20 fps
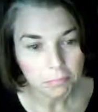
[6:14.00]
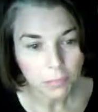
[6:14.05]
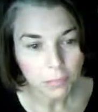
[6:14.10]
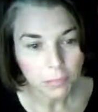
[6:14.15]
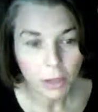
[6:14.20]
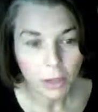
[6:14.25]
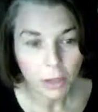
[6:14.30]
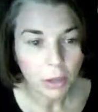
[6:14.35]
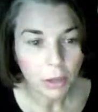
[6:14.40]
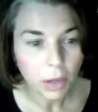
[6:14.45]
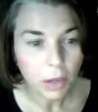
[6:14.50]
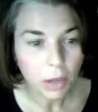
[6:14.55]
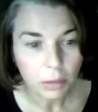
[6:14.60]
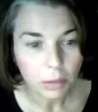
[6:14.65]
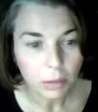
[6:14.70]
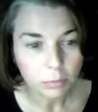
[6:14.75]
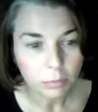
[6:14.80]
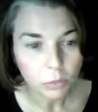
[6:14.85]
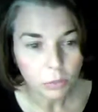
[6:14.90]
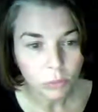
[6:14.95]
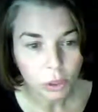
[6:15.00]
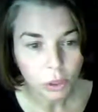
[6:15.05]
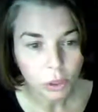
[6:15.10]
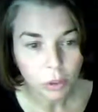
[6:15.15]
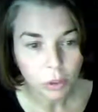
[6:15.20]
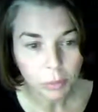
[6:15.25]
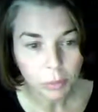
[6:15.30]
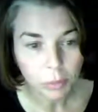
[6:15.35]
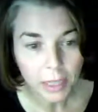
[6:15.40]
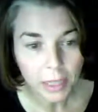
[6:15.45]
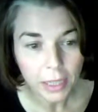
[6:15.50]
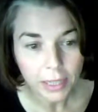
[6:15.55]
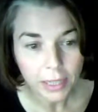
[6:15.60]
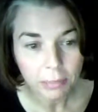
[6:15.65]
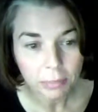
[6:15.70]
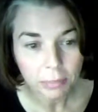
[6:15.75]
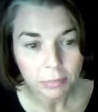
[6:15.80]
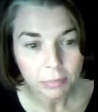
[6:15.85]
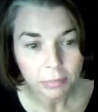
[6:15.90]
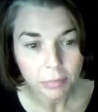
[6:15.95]
There you go. Chill completely.
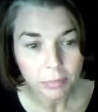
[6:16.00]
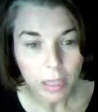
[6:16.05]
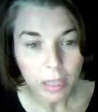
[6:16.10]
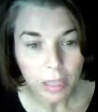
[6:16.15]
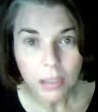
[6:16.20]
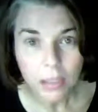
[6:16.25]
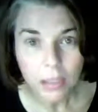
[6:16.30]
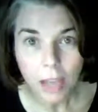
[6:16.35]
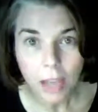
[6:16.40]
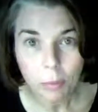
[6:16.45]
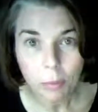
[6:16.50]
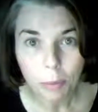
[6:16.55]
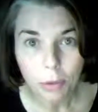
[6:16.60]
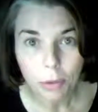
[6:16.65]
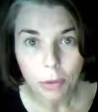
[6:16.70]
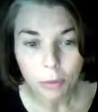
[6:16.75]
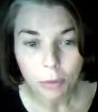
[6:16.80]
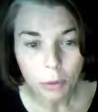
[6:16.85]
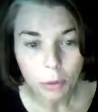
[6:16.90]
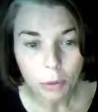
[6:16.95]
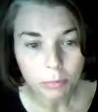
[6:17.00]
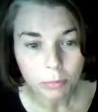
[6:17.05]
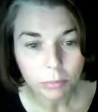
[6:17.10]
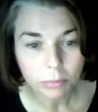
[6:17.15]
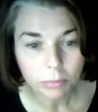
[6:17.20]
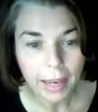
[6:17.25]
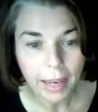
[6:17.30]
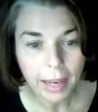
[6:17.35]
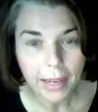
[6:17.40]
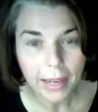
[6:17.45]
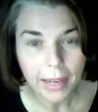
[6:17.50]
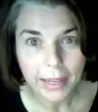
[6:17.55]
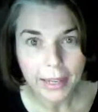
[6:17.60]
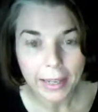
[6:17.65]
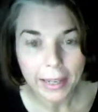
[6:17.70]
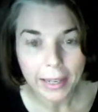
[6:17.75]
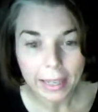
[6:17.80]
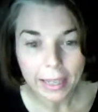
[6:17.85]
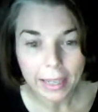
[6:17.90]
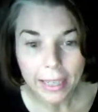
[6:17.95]
Top with your fruit and
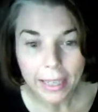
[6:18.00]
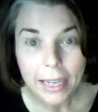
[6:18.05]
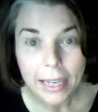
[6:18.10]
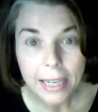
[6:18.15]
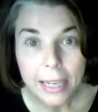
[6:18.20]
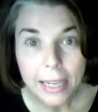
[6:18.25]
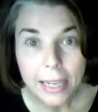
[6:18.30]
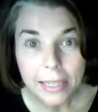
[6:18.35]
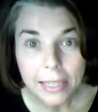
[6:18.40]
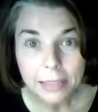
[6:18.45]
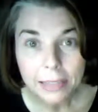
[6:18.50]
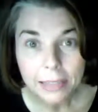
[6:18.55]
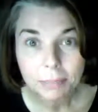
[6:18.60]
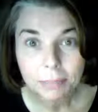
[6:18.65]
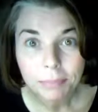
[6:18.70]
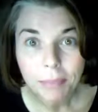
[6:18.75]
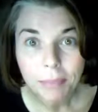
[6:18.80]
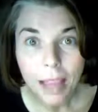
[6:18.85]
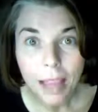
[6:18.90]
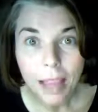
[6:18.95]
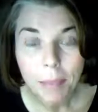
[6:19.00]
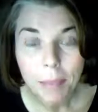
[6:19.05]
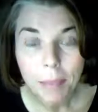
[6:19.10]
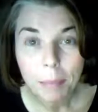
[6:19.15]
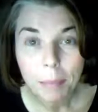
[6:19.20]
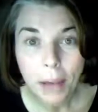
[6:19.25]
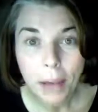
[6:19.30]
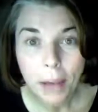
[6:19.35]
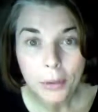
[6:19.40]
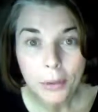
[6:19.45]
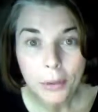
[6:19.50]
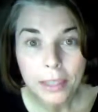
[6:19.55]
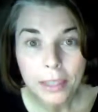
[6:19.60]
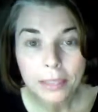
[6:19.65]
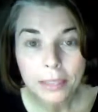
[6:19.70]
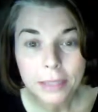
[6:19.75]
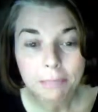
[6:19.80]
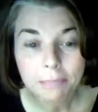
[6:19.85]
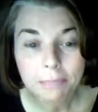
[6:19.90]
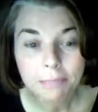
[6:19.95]
eat at
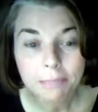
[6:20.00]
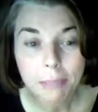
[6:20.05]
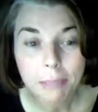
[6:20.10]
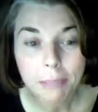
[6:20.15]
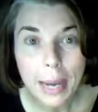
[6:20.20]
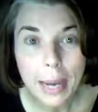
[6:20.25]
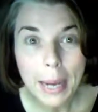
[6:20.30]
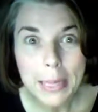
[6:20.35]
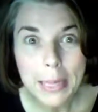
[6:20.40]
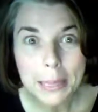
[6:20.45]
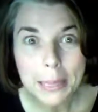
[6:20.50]
moderate pace